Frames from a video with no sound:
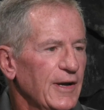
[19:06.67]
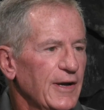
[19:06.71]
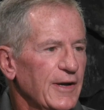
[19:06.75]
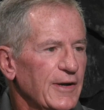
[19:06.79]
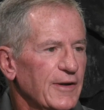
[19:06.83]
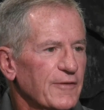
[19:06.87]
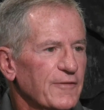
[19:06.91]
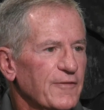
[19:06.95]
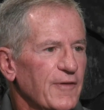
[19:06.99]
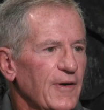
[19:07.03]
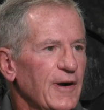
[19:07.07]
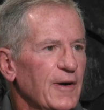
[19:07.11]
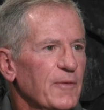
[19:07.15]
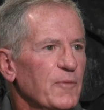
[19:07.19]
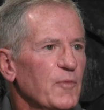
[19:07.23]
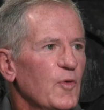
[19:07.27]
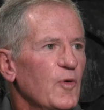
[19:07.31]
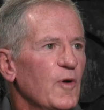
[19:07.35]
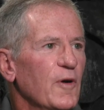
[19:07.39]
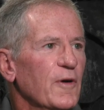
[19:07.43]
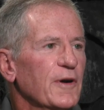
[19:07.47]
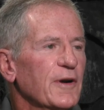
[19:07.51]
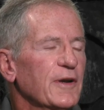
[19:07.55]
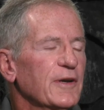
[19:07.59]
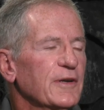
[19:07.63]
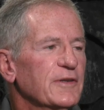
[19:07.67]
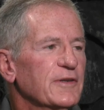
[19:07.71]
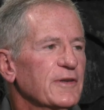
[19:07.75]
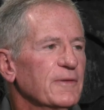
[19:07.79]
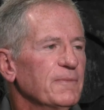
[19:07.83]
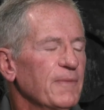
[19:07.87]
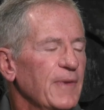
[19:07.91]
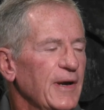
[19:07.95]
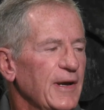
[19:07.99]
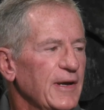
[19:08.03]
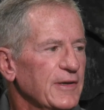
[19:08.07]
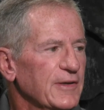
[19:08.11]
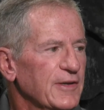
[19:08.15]
And if I'm wanting to
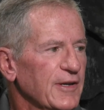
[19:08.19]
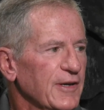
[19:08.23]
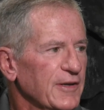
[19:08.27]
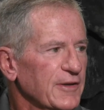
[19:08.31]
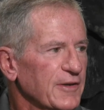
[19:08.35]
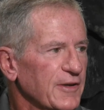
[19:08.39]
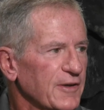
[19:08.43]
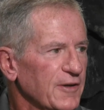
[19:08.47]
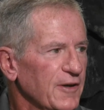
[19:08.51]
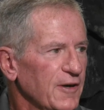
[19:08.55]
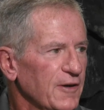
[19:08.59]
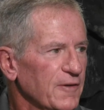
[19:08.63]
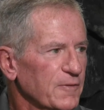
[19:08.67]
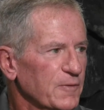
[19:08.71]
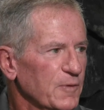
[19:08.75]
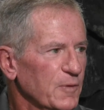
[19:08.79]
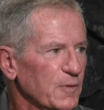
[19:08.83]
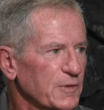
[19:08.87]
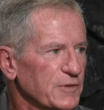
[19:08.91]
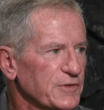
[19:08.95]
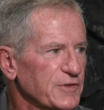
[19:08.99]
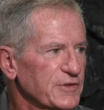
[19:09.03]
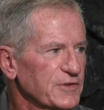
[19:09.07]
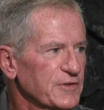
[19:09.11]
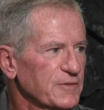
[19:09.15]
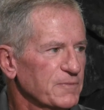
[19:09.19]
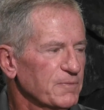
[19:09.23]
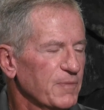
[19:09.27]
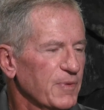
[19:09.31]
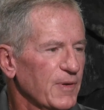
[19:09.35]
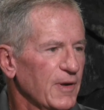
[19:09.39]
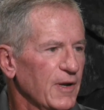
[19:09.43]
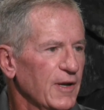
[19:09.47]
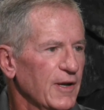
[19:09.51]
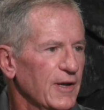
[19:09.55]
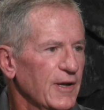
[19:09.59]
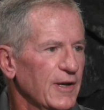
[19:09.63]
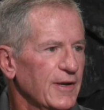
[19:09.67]
maintain the golf courses and
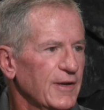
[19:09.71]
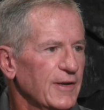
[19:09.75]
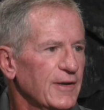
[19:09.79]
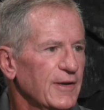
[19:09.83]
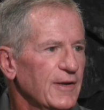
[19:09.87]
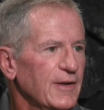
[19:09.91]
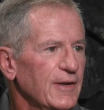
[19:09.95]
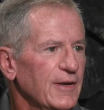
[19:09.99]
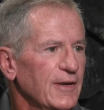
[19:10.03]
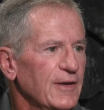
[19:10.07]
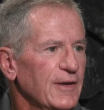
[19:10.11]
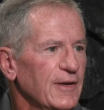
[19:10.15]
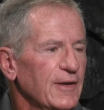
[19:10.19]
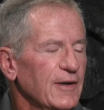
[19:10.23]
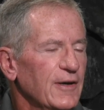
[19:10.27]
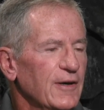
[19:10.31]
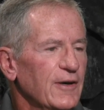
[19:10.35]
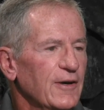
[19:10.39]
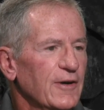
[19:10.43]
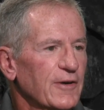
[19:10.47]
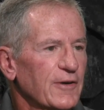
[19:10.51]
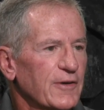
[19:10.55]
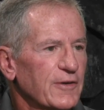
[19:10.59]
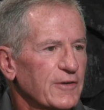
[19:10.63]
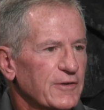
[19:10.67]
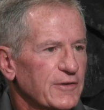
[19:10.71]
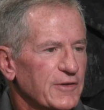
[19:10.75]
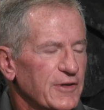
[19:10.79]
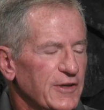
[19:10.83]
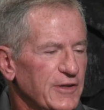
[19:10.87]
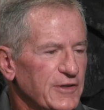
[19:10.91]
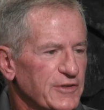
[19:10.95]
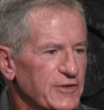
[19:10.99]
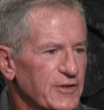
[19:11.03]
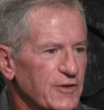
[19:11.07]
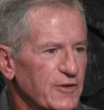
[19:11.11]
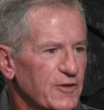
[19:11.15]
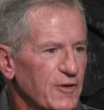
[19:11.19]
play on a
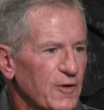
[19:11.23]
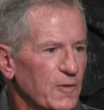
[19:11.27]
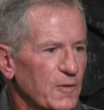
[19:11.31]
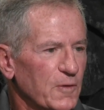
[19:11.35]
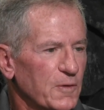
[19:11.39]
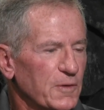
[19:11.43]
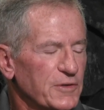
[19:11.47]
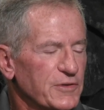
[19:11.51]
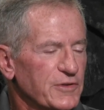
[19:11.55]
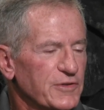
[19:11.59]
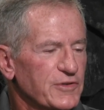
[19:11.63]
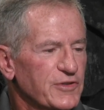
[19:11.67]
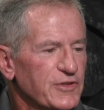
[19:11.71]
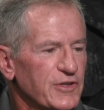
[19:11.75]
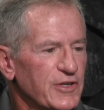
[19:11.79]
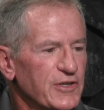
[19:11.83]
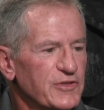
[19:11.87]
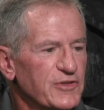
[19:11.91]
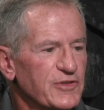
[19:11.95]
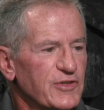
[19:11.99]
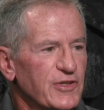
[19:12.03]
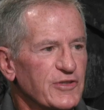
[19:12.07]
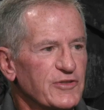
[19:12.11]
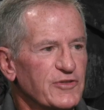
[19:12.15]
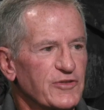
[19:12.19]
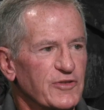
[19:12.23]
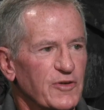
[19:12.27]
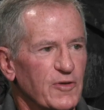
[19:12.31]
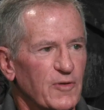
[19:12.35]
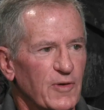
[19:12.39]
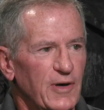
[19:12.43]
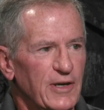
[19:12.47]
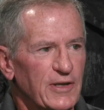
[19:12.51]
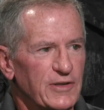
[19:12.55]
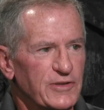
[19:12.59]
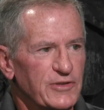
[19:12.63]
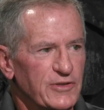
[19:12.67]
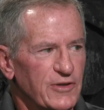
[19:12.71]
decent course just as the
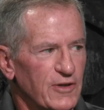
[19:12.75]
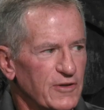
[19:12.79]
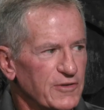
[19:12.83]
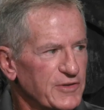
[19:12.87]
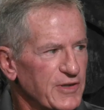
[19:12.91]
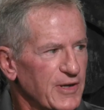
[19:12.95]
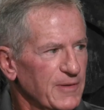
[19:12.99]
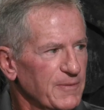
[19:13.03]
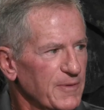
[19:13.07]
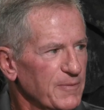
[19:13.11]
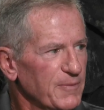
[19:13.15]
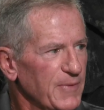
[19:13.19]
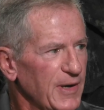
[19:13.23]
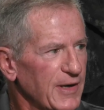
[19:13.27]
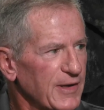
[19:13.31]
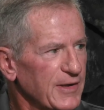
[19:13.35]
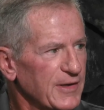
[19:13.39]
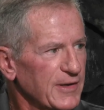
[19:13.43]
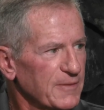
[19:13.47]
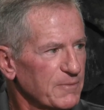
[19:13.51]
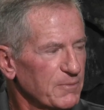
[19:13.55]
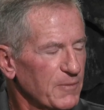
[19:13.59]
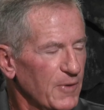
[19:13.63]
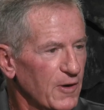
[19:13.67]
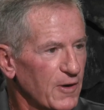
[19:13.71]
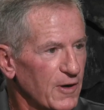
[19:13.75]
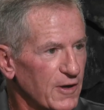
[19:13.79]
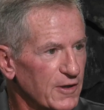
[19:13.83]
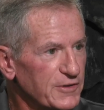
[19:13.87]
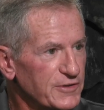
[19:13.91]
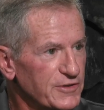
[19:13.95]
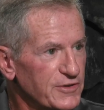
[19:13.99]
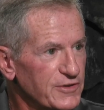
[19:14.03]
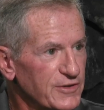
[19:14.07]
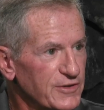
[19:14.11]
grass starts coming back in March,